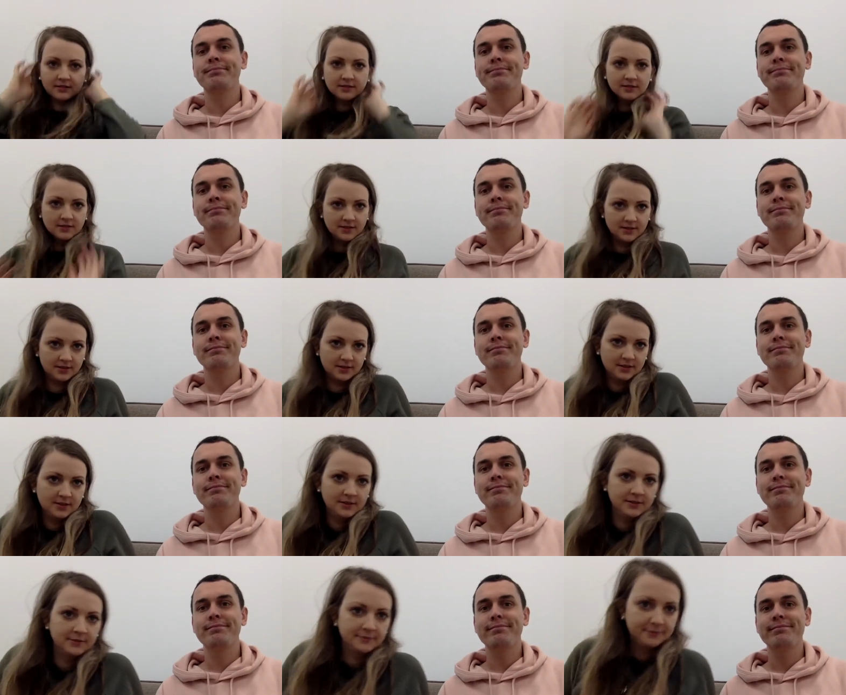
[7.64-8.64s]

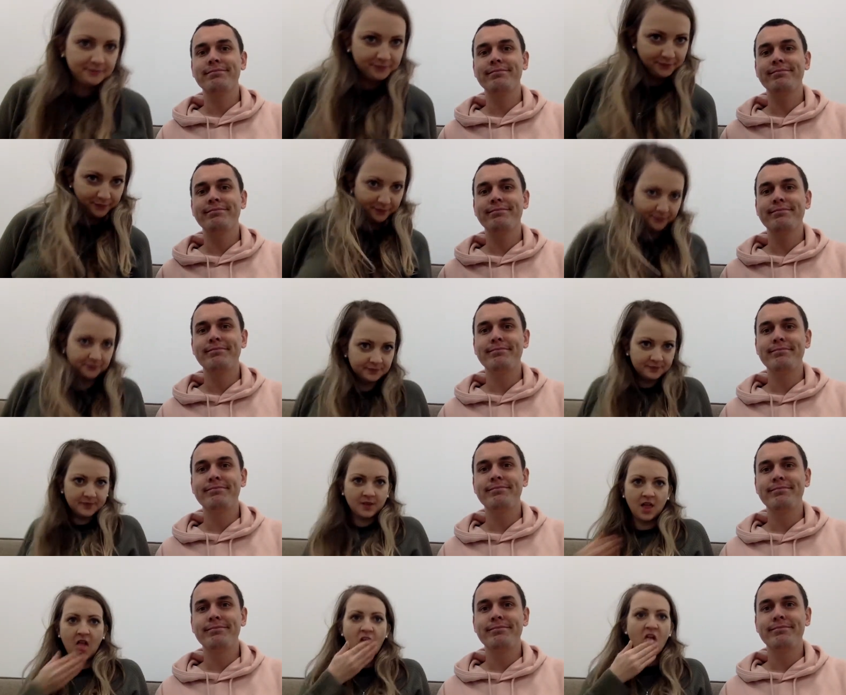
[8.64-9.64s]

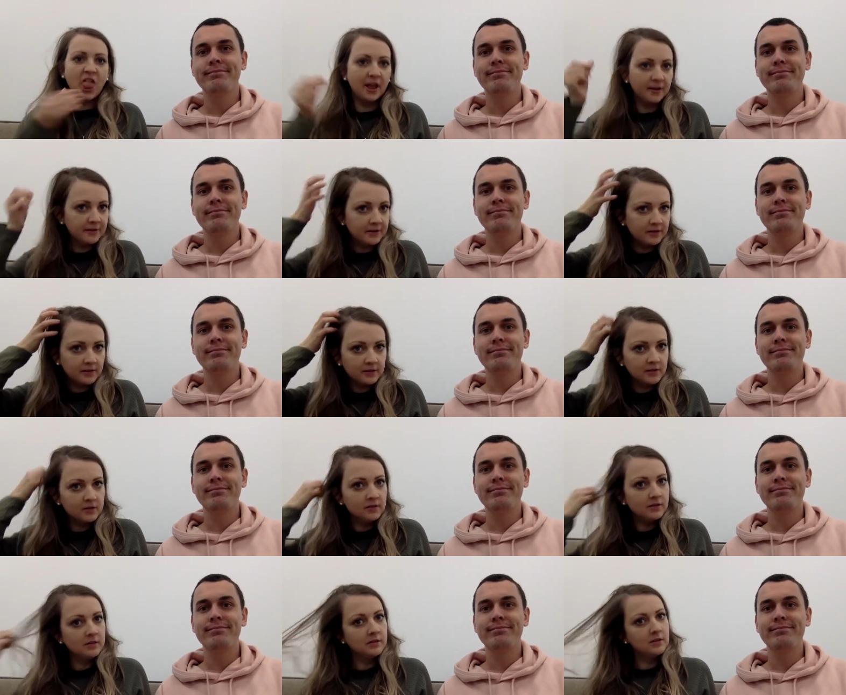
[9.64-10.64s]

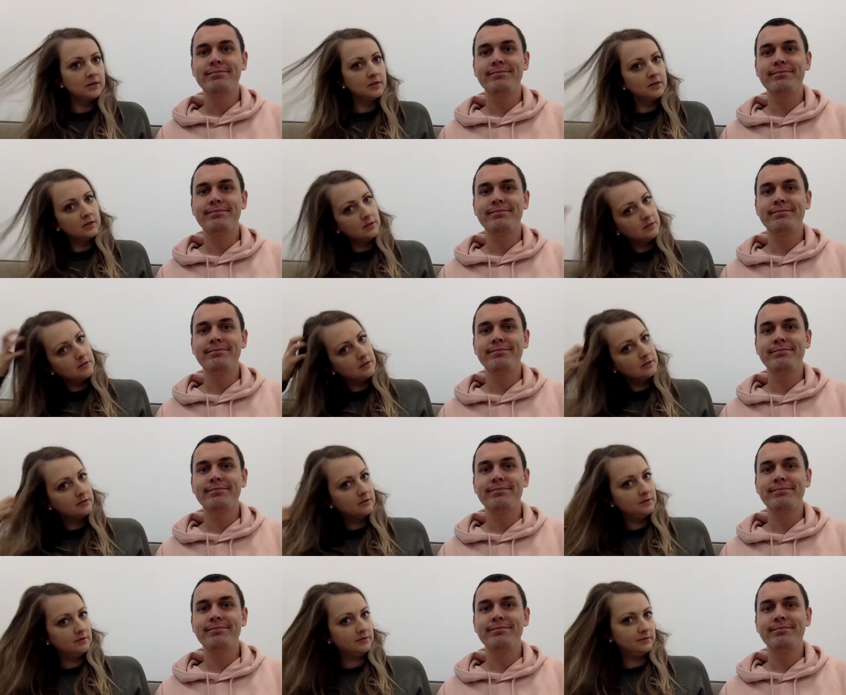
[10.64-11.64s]

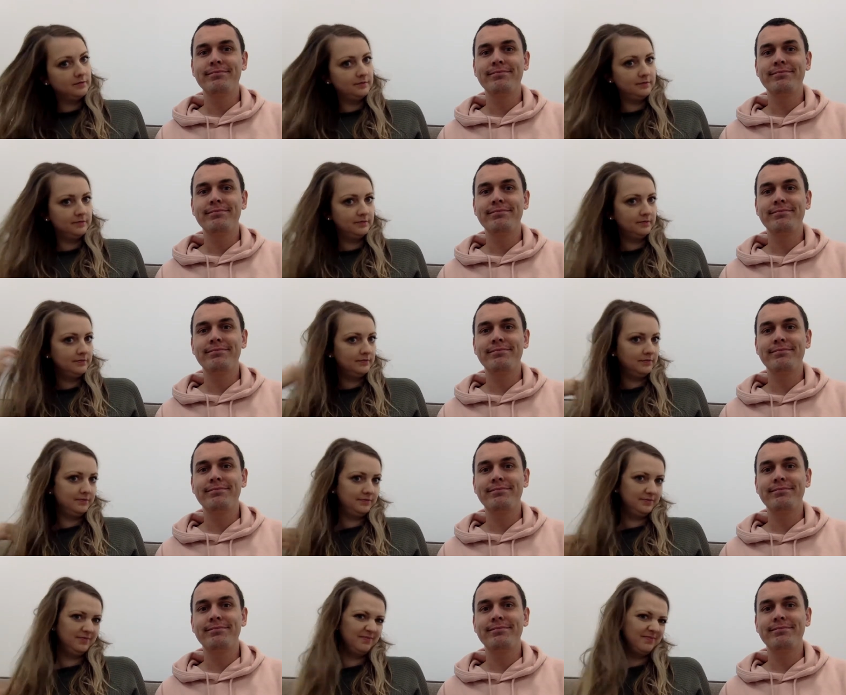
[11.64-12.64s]

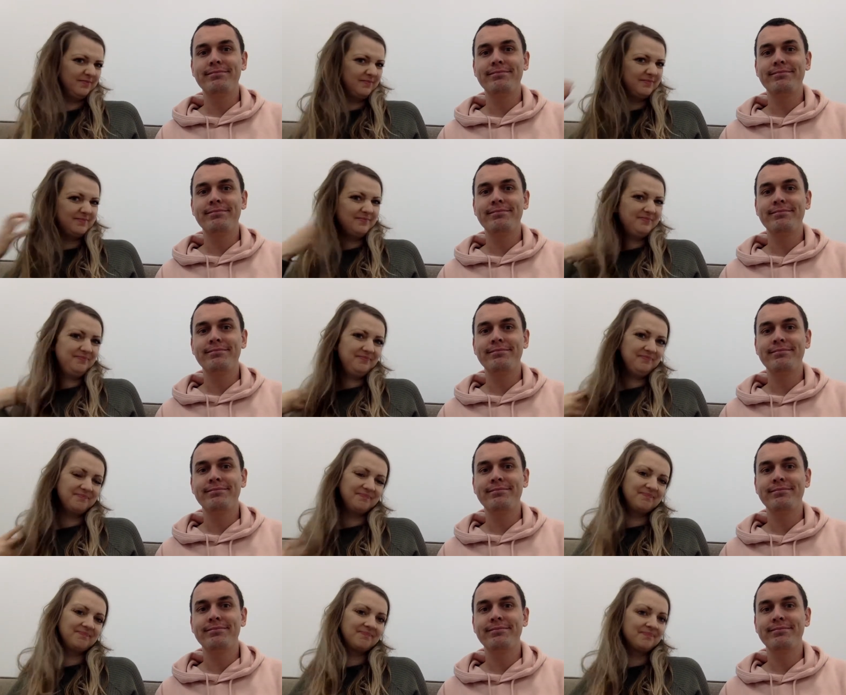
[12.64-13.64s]

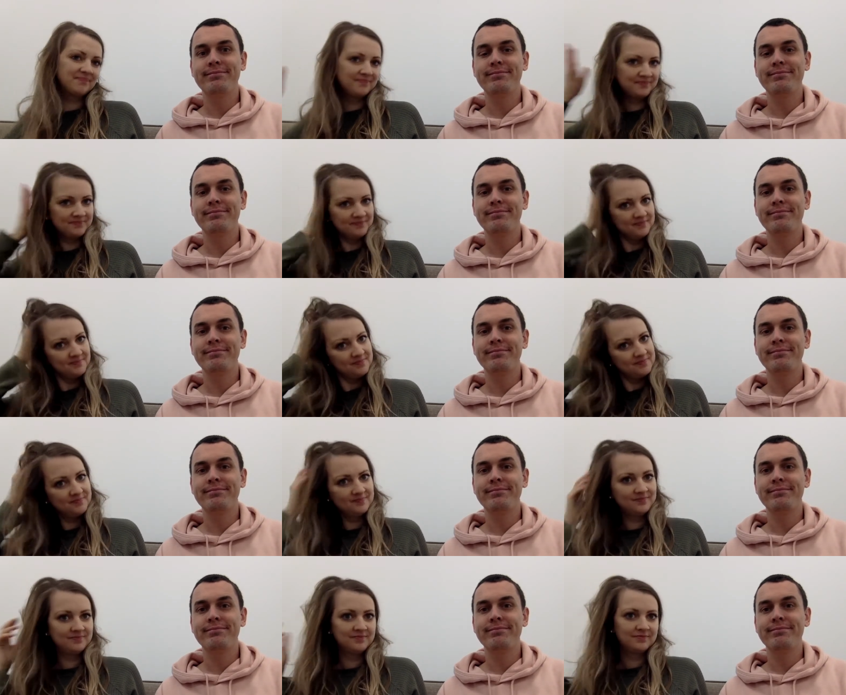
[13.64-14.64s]

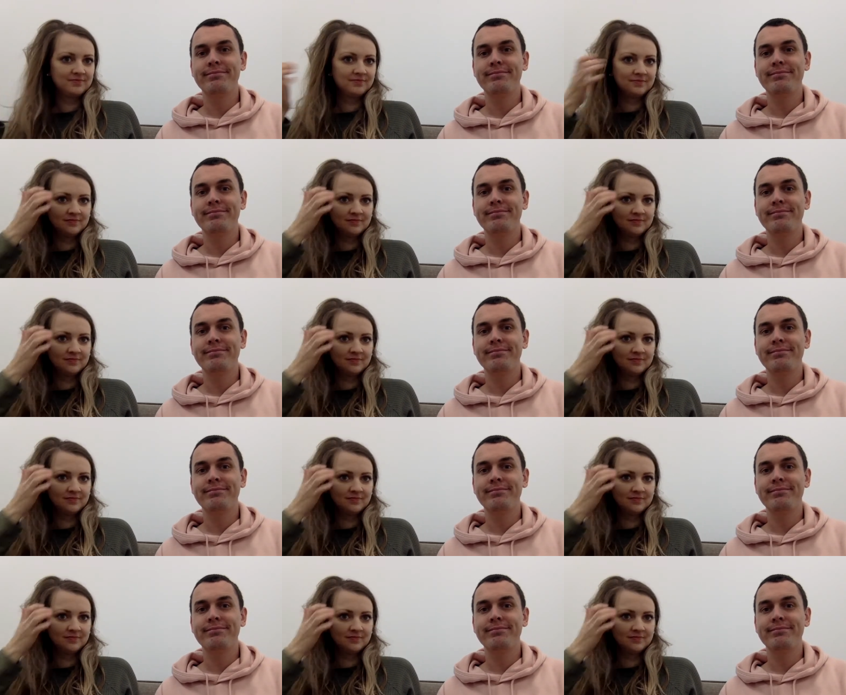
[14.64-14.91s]
(silence)